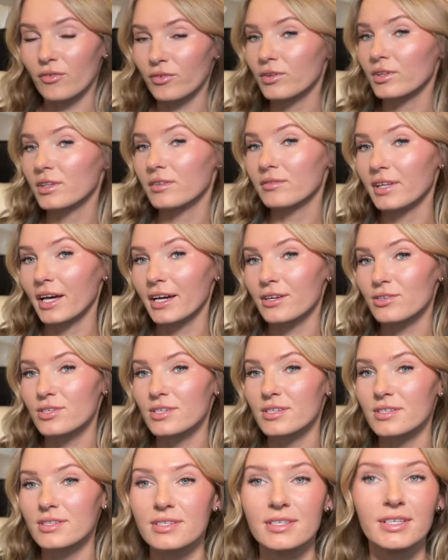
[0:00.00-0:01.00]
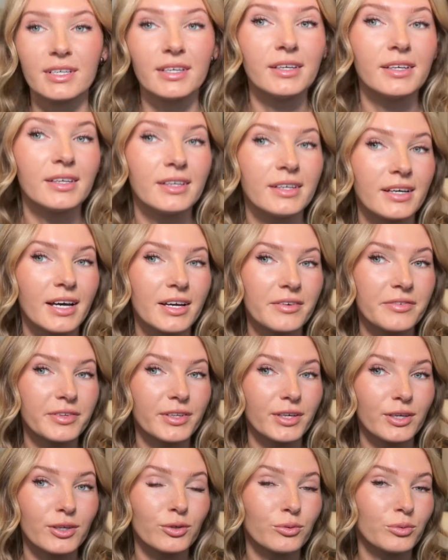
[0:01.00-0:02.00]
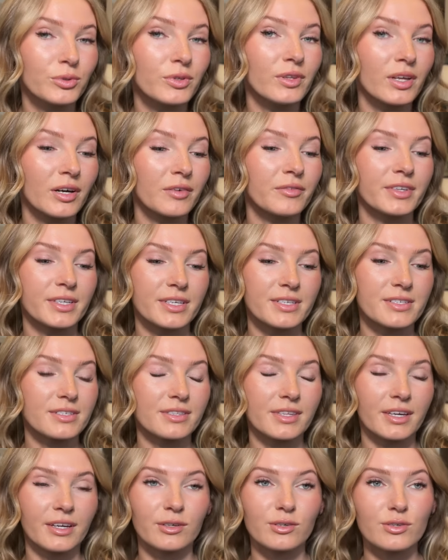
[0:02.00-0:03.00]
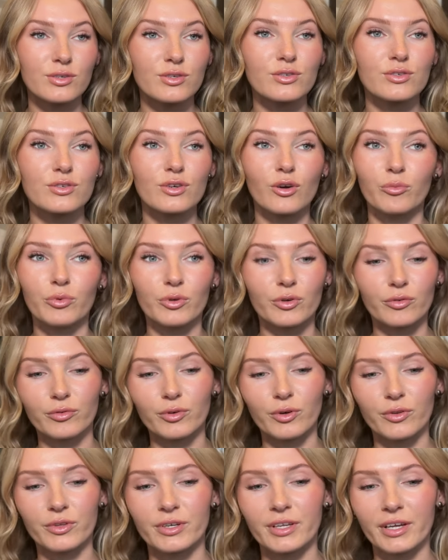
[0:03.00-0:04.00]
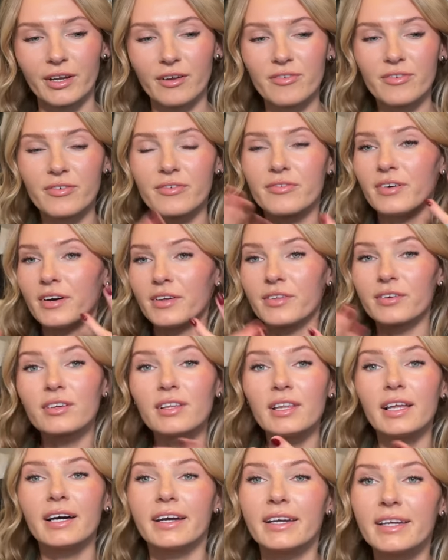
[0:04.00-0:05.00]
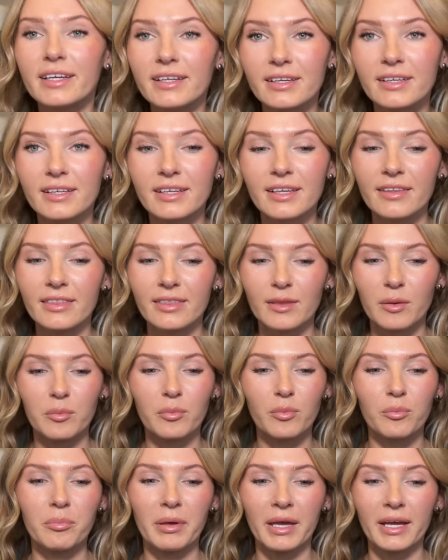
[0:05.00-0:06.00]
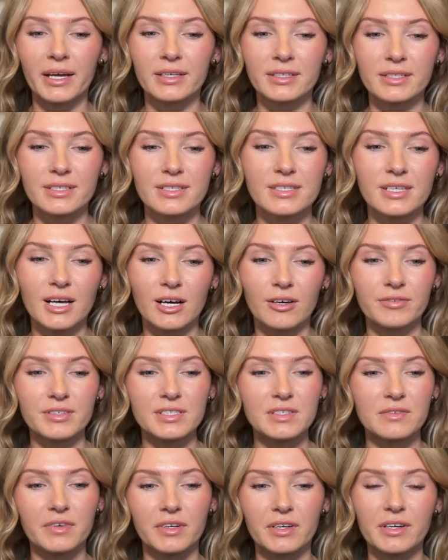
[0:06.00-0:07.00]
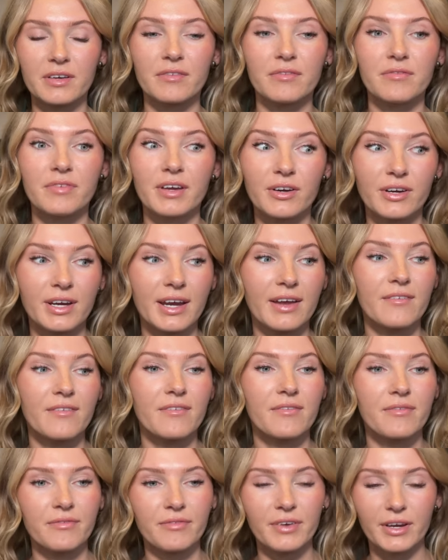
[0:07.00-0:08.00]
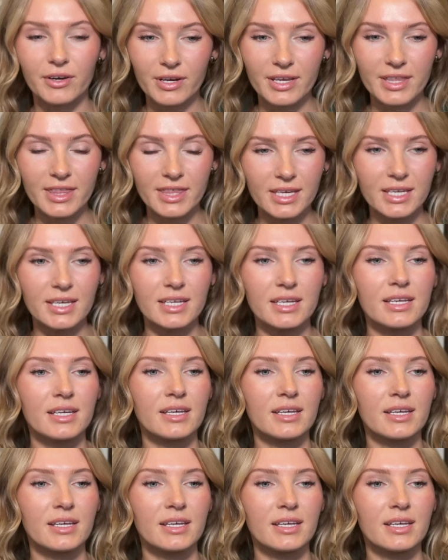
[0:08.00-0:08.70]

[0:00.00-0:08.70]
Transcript: If you love lashes, I feel like you will love these. They are so beautiful. They're like feather light. The band itself is very, very, very thin.